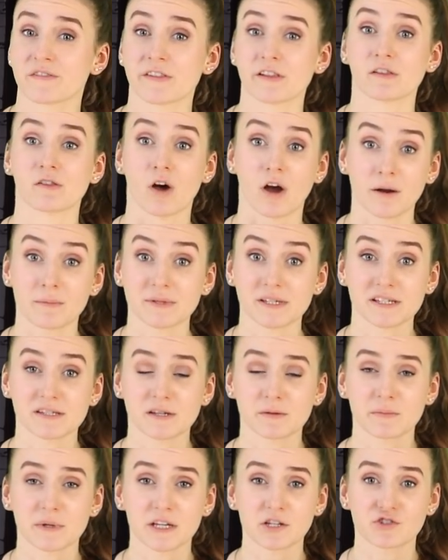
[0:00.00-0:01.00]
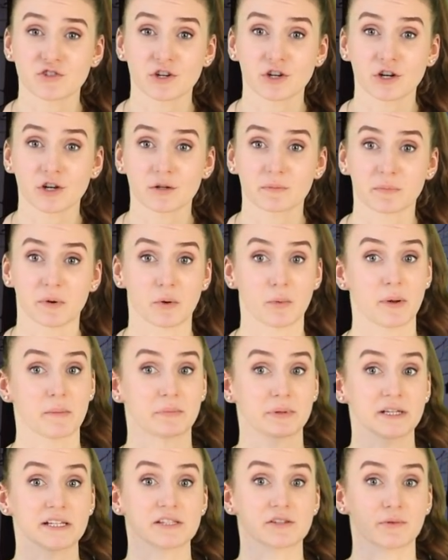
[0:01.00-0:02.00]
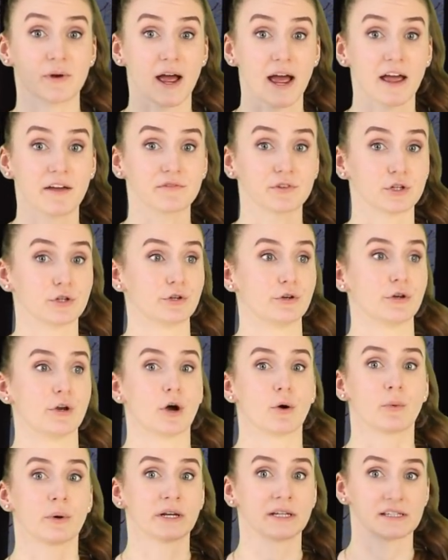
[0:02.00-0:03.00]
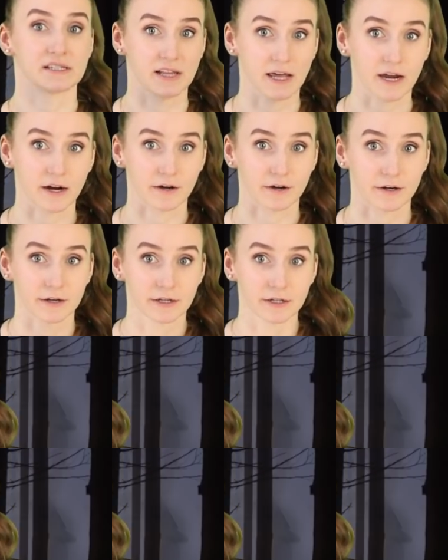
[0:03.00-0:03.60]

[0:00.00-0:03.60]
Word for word: of the alarm system being triggered, but when police arrived, no one is there.